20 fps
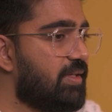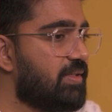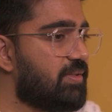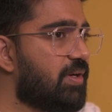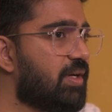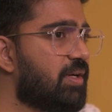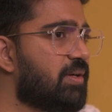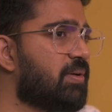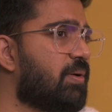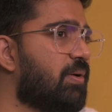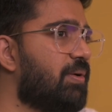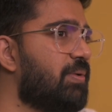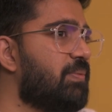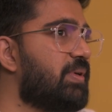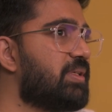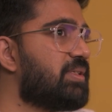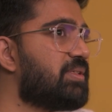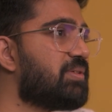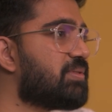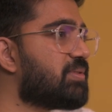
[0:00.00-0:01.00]
So I
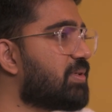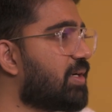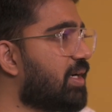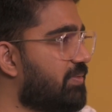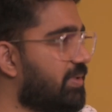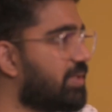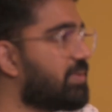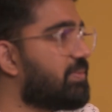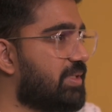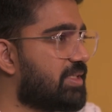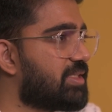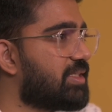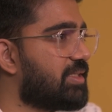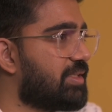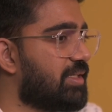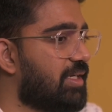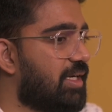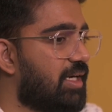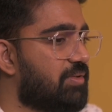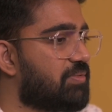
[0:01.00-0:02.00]
always used to have a question,
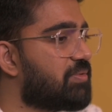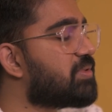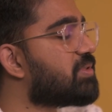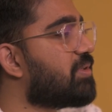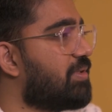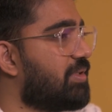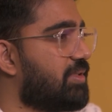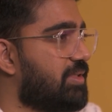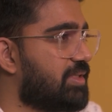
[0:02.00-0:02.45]
how to solve